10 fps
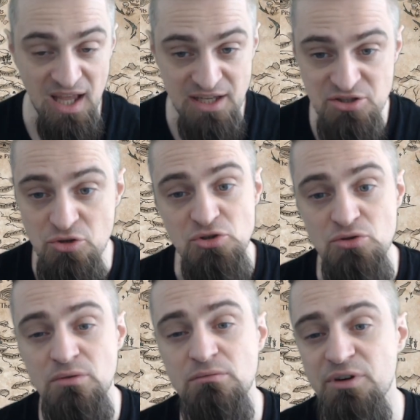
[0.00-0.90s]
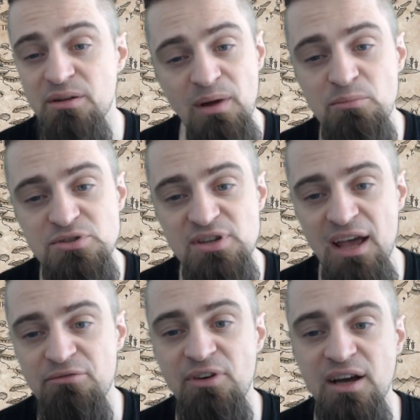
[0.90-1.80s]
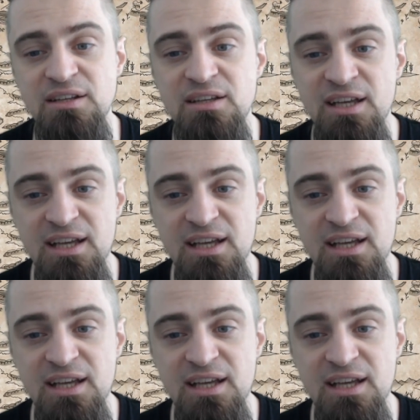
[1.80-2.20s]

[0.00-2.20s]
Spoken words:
As usual, remember to have fun